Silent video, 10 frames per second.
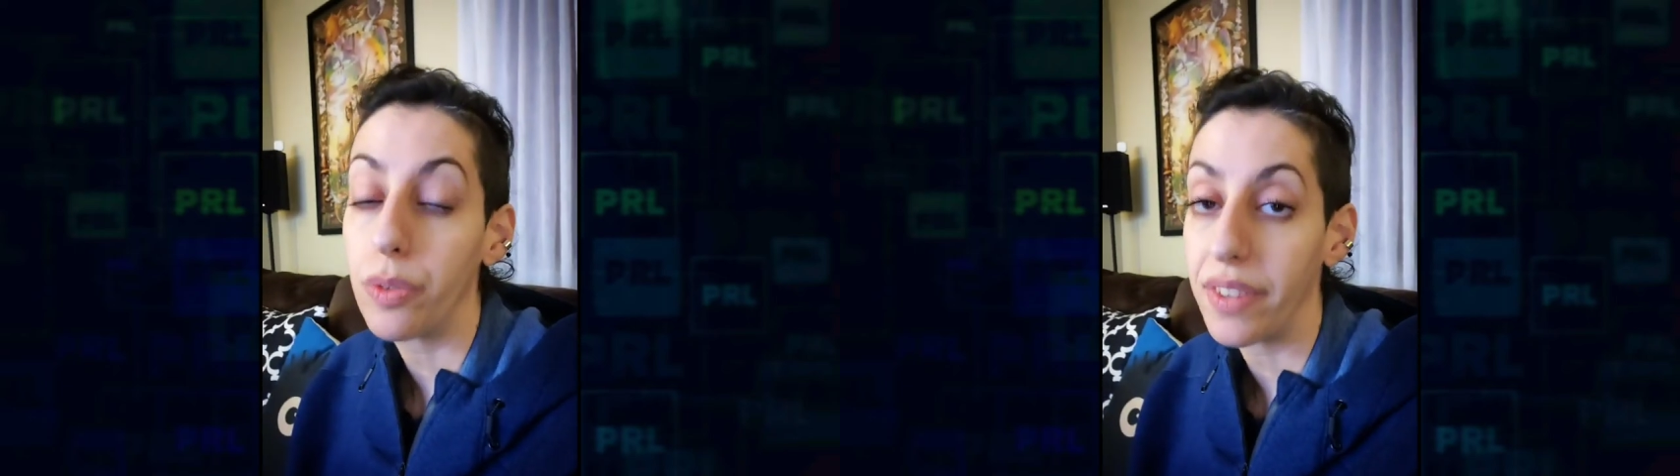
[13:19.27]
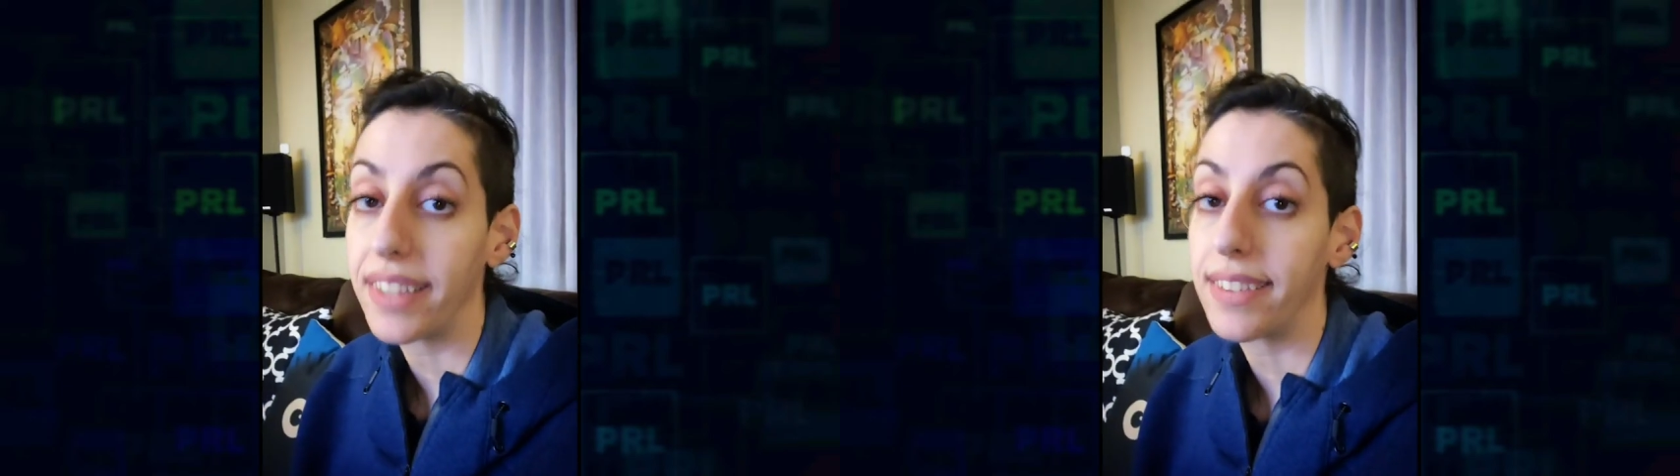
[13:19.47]

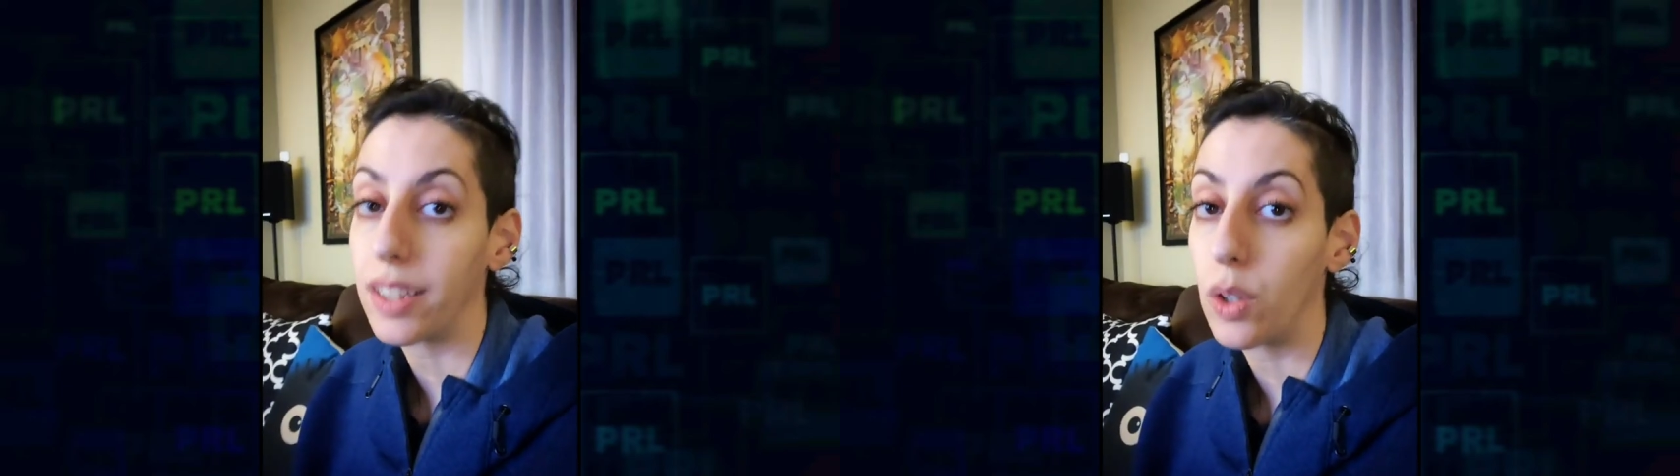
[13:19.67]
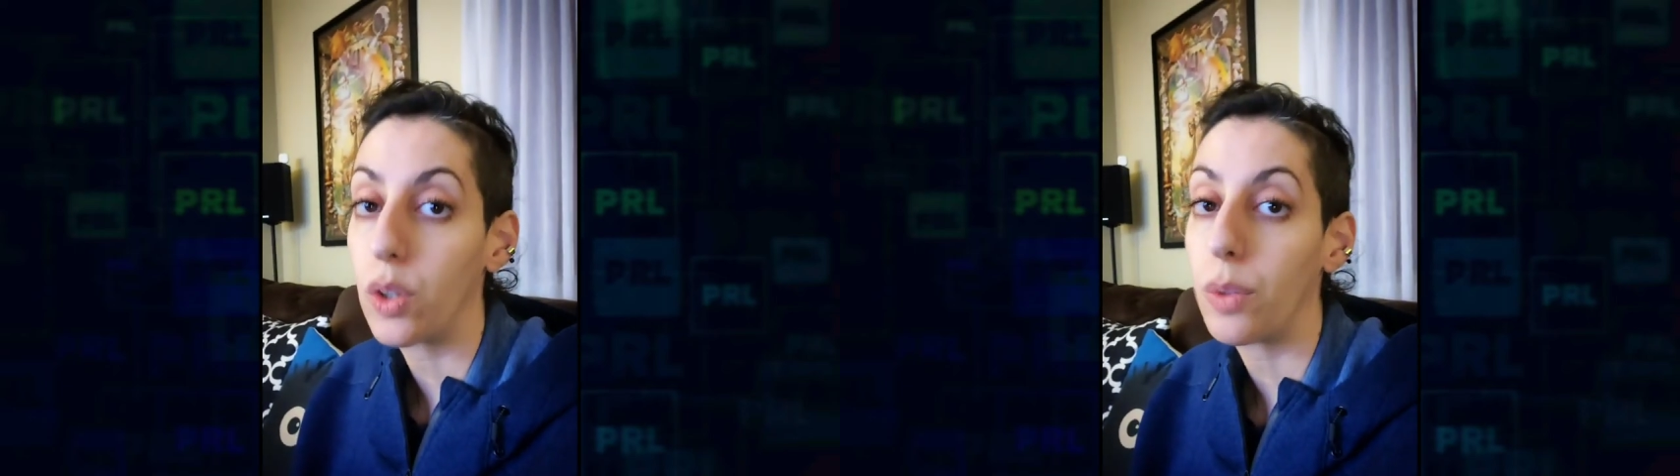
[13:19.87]
things like
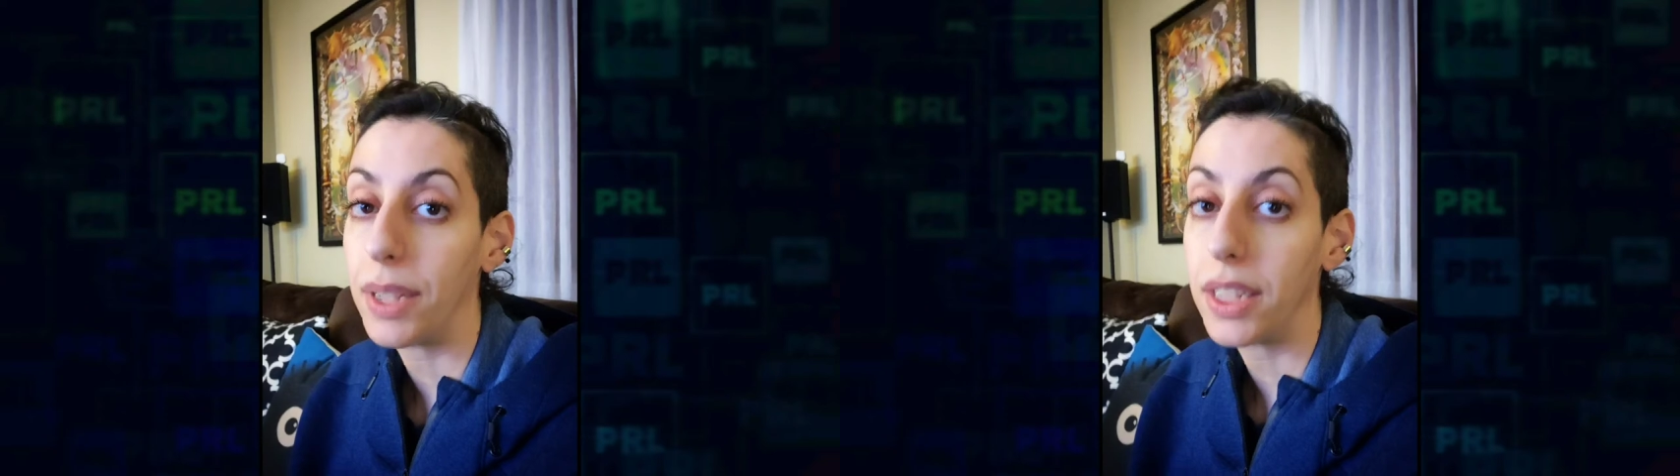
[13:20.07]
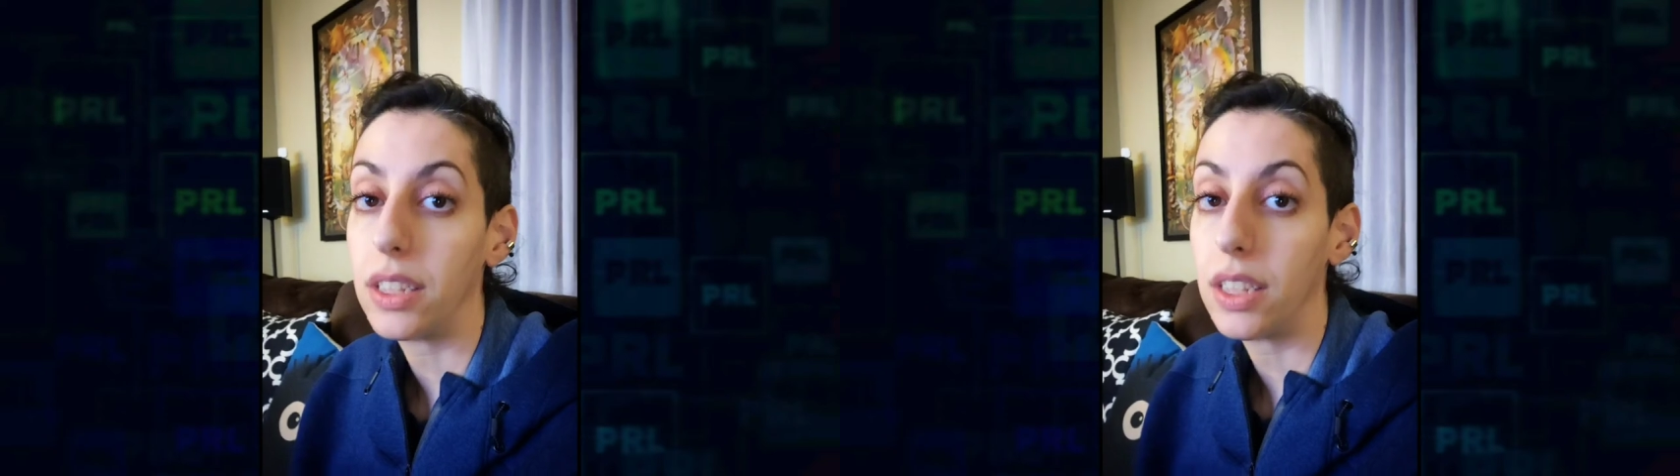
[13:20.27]
Cocomelon